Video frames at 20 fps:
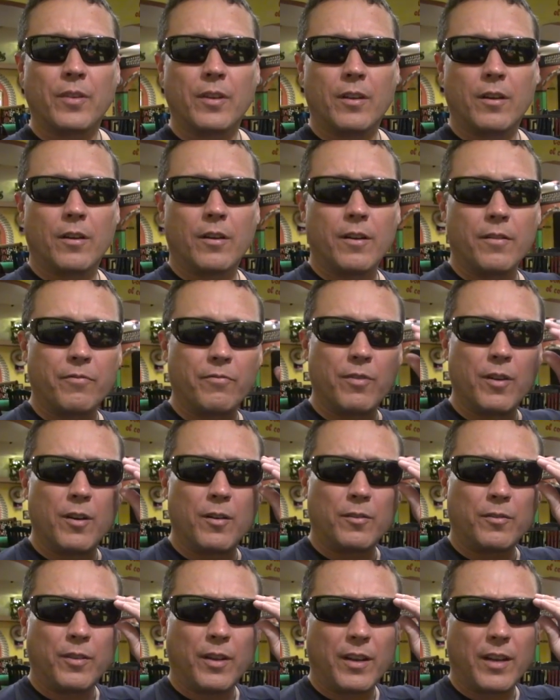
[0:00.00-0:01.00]
All right,
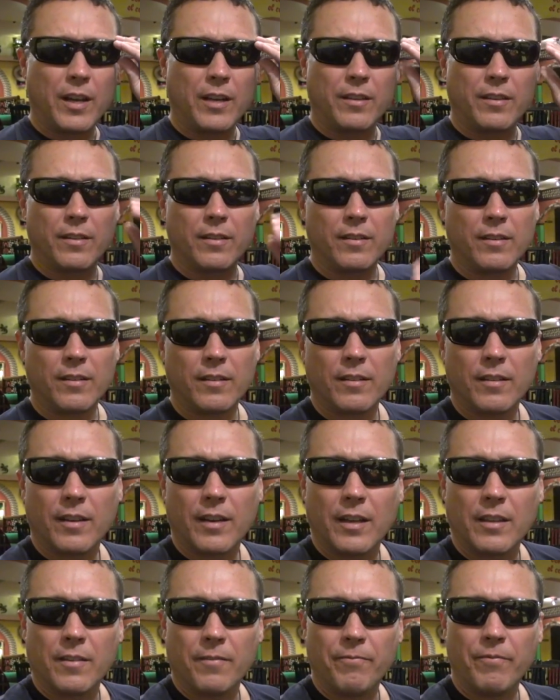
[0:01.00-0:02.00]
folks, I got the
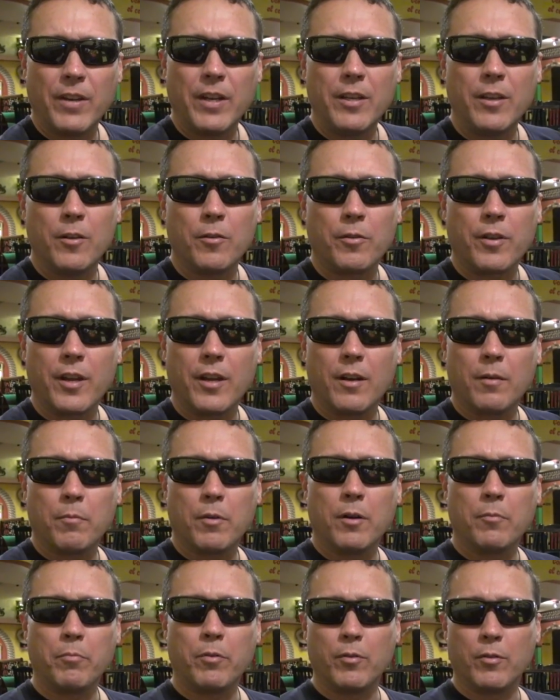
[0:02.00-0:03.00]
video
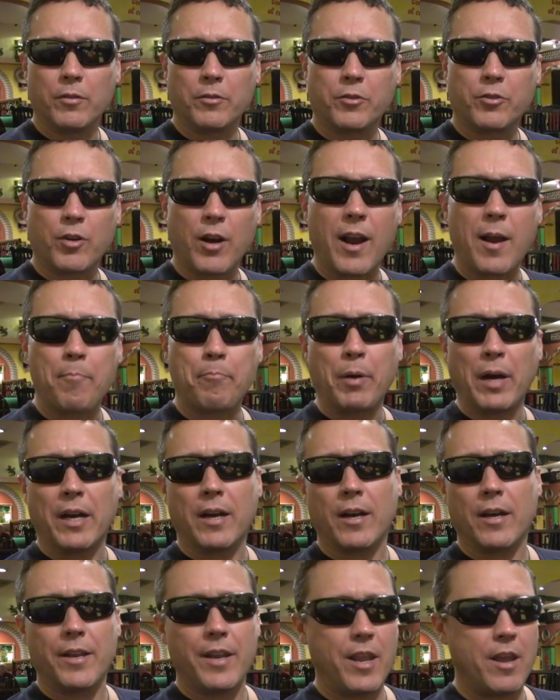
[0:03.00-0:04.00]
camera up on the
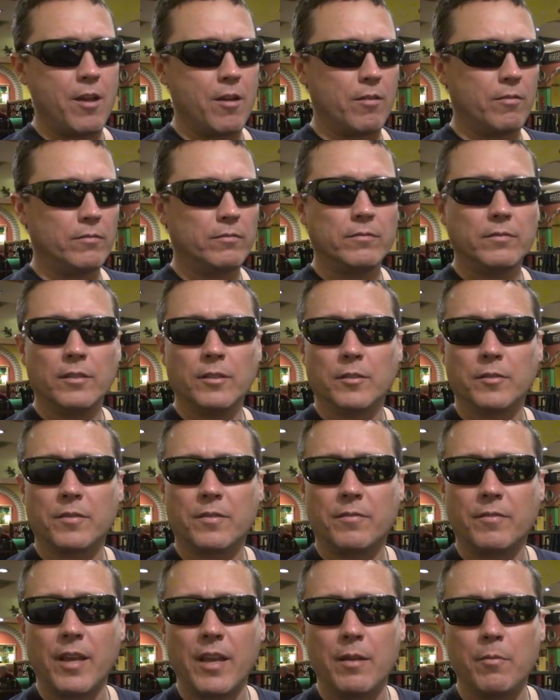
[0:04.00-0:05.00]
tripod now. A little
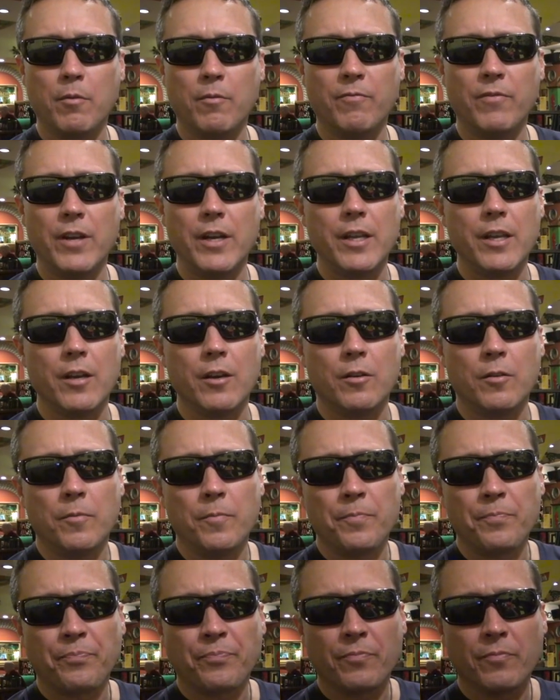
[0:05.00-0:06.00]
stable video.
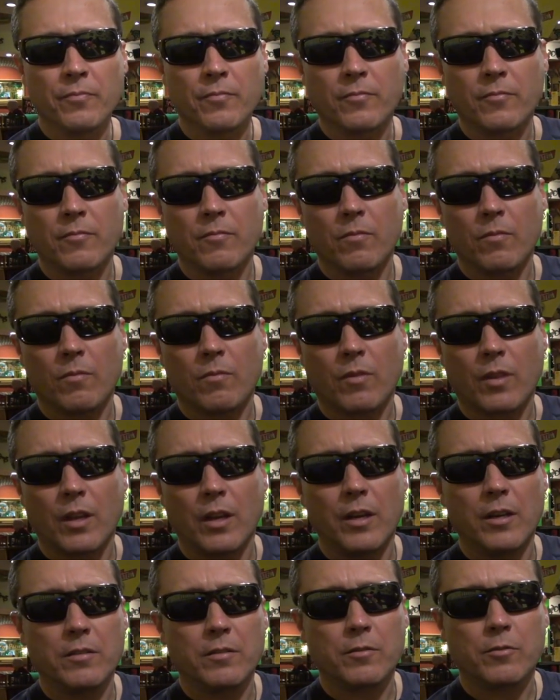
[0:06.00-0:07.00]

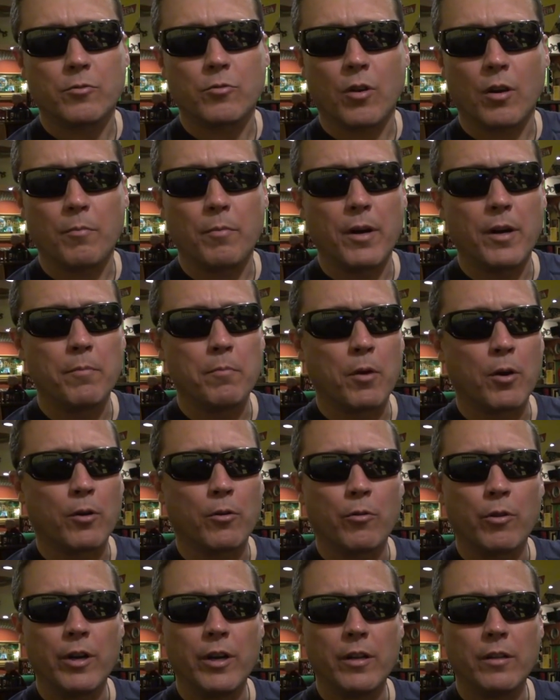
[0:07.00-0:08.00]
Here's a strawberry
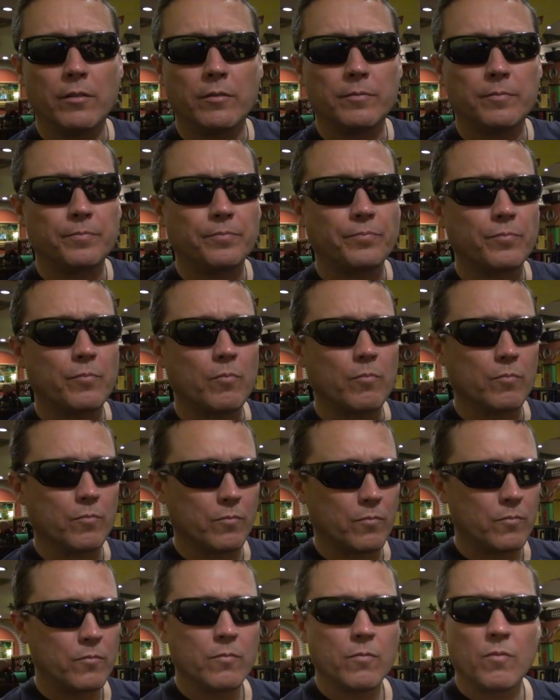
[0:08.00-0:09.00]
margarita.
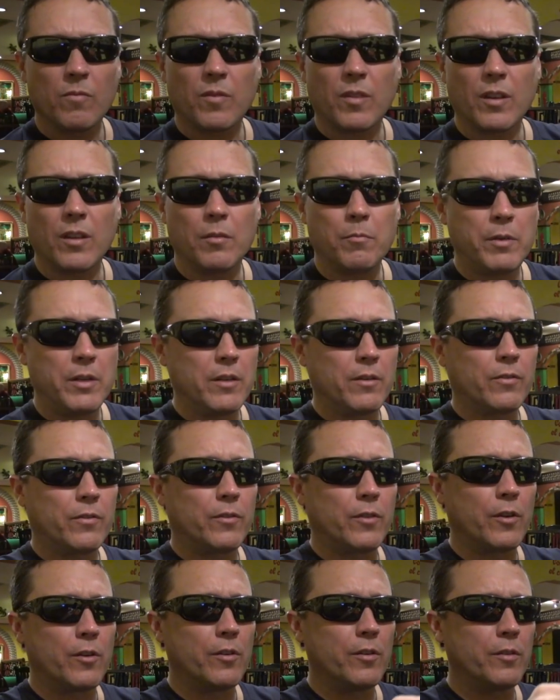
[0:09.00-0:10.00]
Let me just
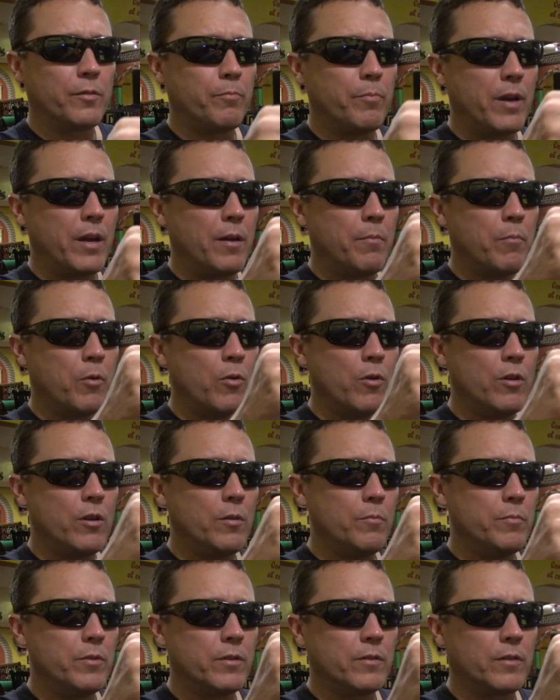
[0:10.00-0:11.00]
stir this bad boy
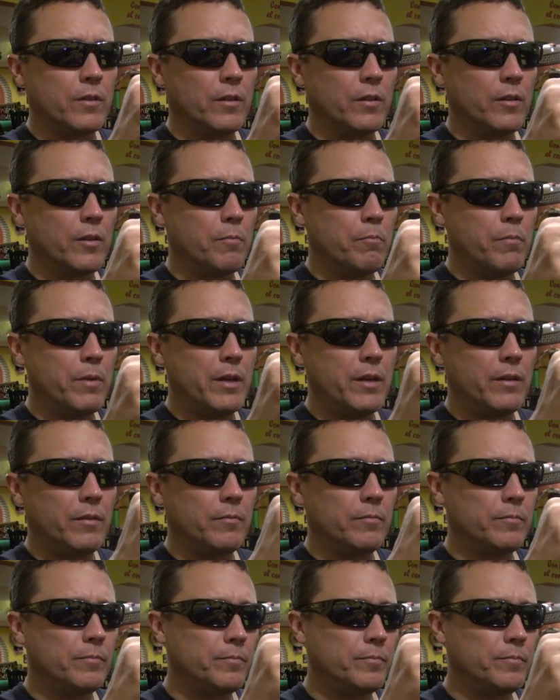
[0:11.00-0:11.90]
up just a little bit.